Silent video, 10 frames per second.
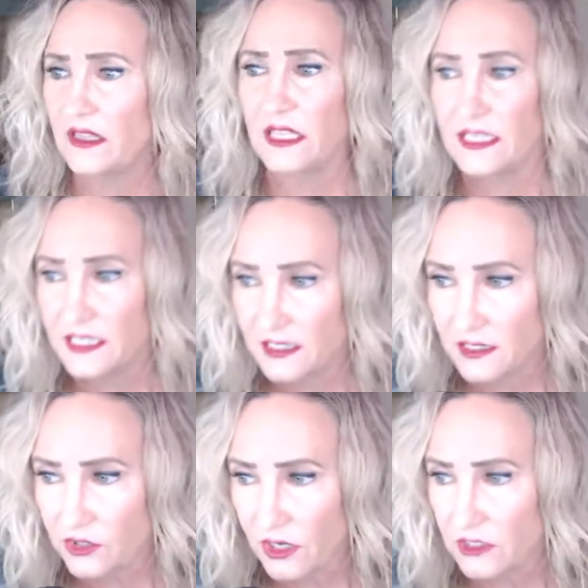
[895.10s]

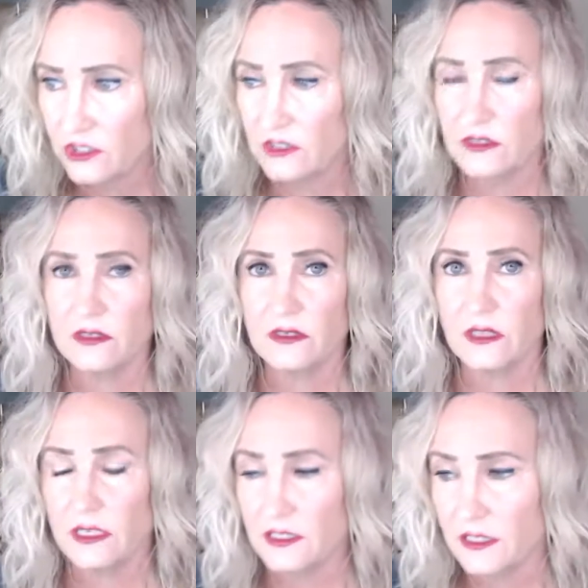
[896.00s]
LinkedIn strategist,
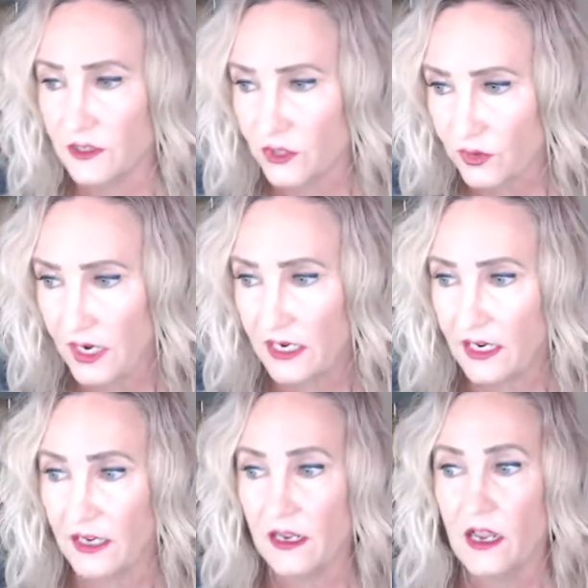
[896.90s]
LinkedIn
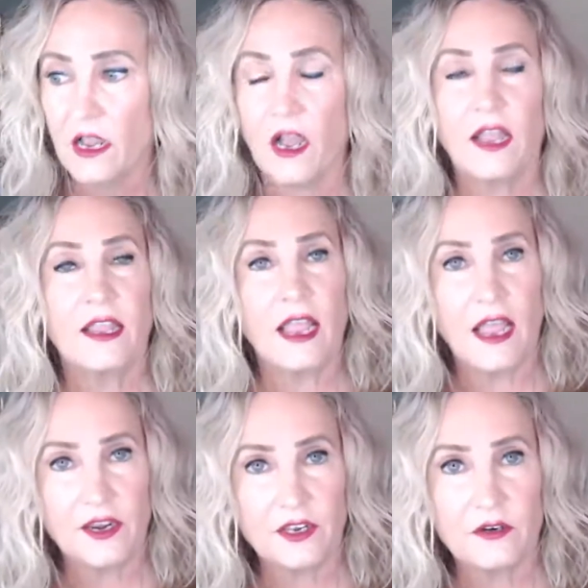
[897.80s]
training. I
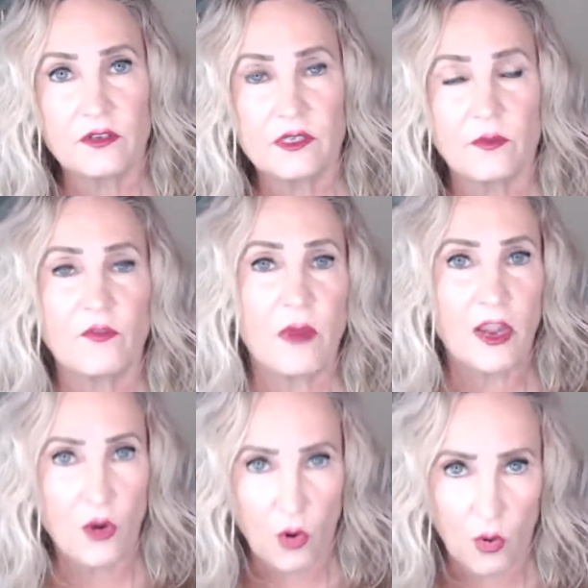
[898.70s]
added some of
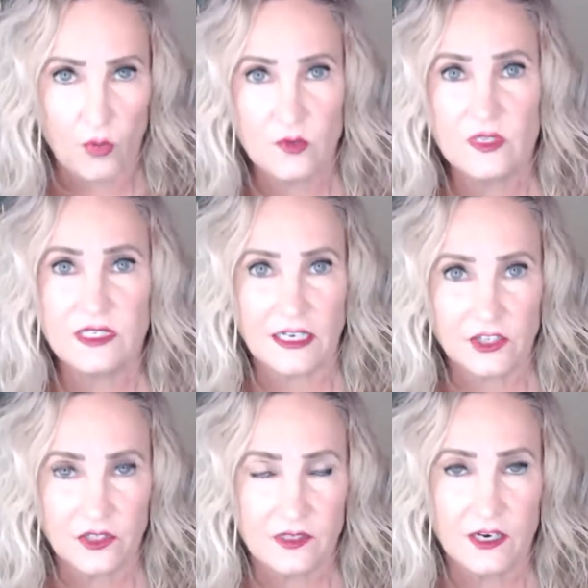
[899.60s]
my own
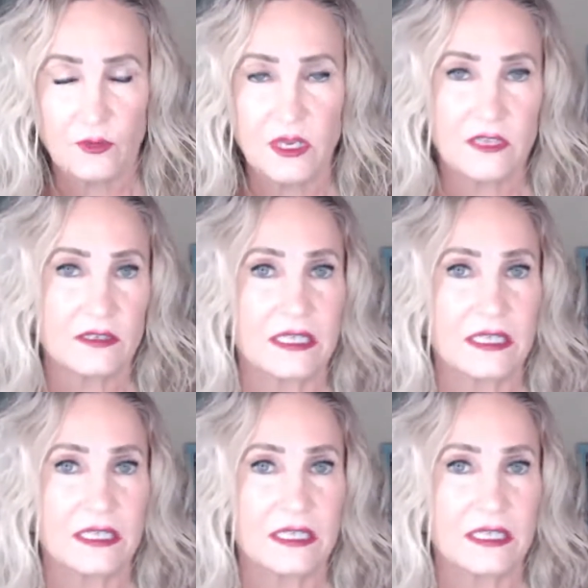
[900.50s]
sections there because